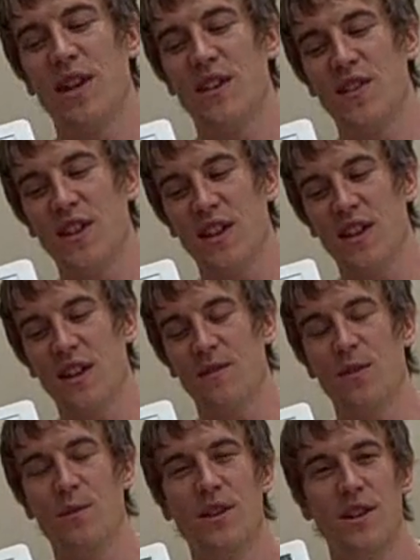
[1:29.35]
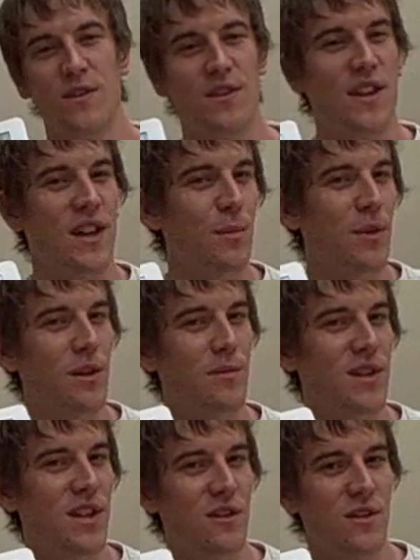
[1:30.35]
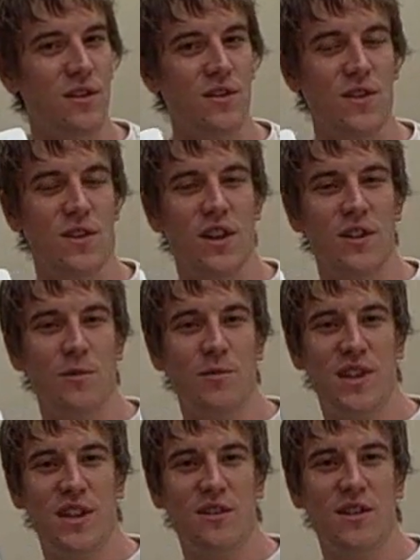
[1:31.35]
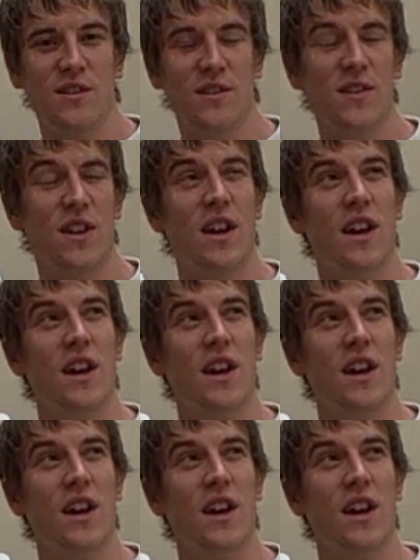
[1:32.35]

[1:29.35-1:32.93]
by syncing if you want to use library materials or other materials,